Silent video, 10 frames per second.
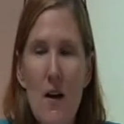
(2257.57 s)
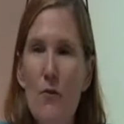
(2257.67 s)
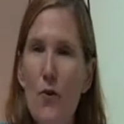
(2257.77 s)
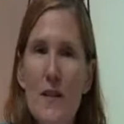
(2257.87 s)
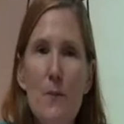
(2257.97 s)

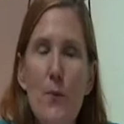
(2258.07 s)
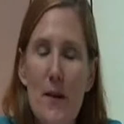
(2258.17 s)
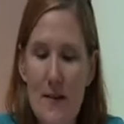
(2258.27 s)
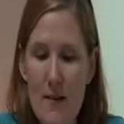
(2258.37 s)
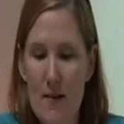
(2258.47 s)
for
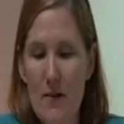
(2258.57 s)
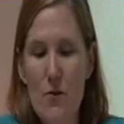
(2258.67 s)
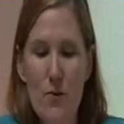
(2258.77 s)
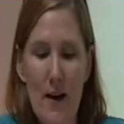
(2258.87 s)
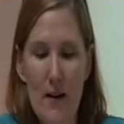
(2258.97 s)
expressing this
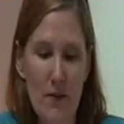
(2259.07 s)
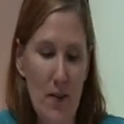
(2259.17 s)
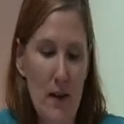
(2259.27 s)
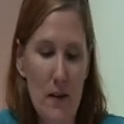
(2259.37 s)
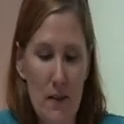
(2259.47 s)
new kind of
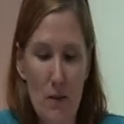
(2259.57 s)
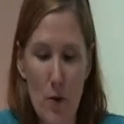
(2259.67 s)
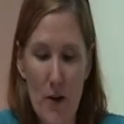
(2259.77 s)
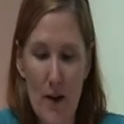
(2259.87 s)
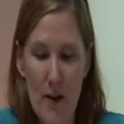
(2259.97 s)
Senegalese
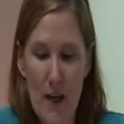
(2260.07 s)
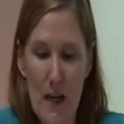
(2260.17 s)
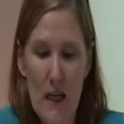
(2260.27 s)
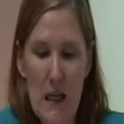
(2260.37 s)
modernity.